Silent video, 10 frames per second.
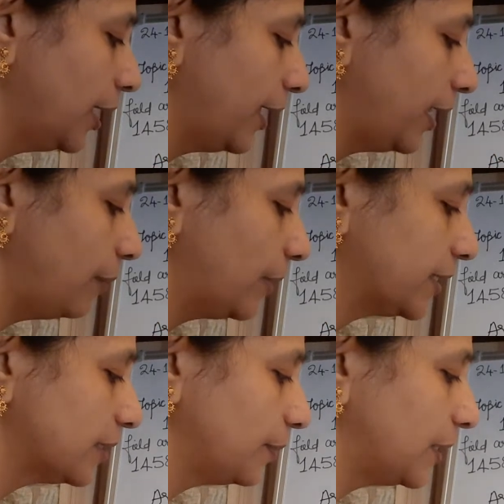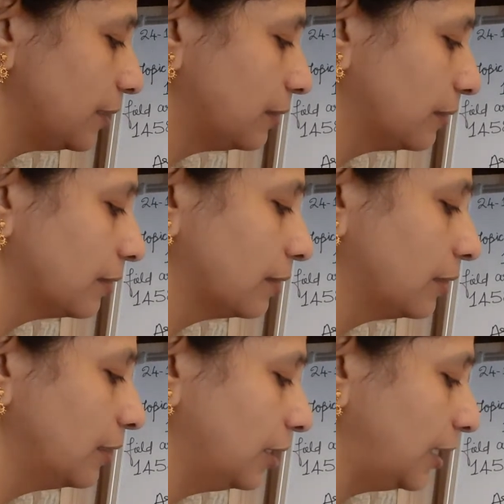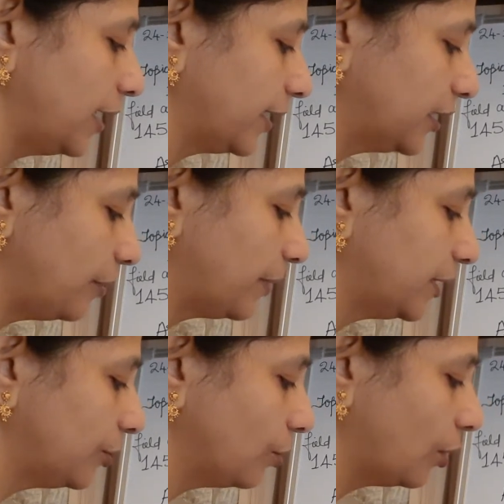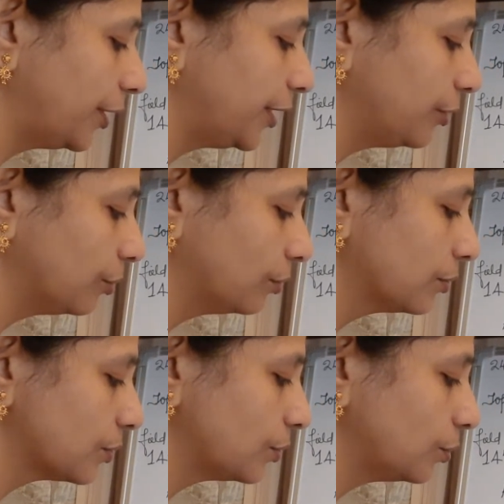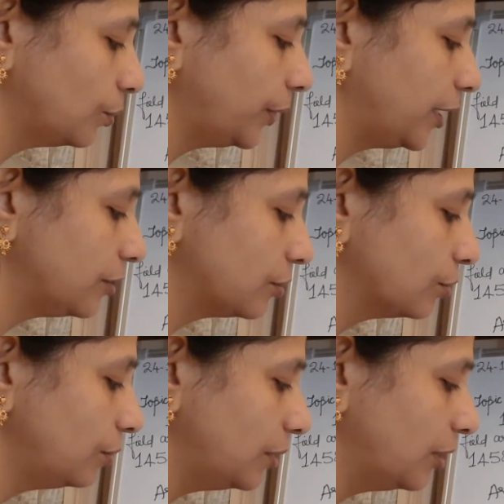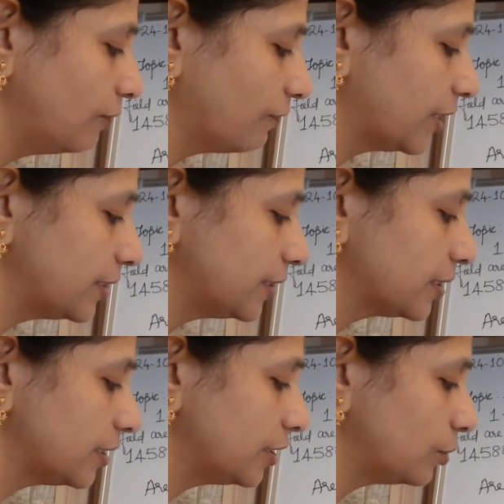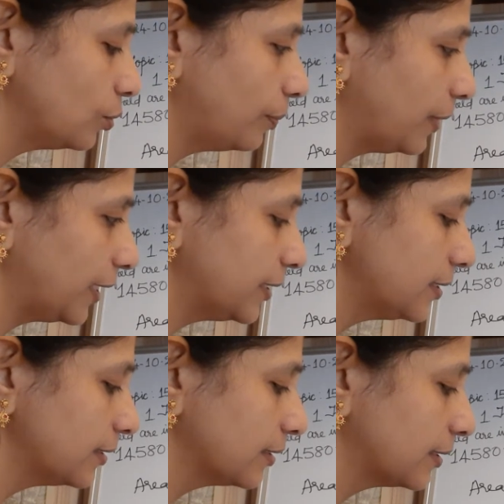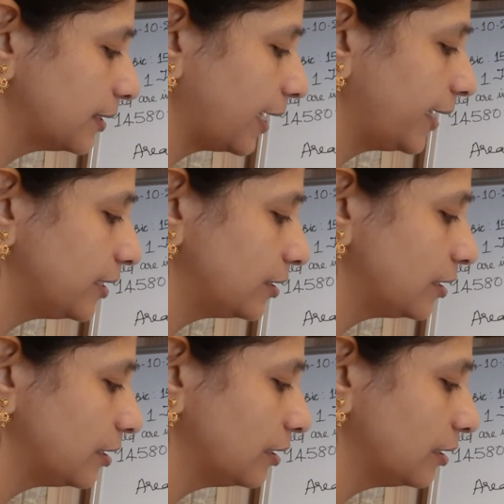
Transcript: L plus B. Length and breadth you already know. So 2 into 162 plus 90.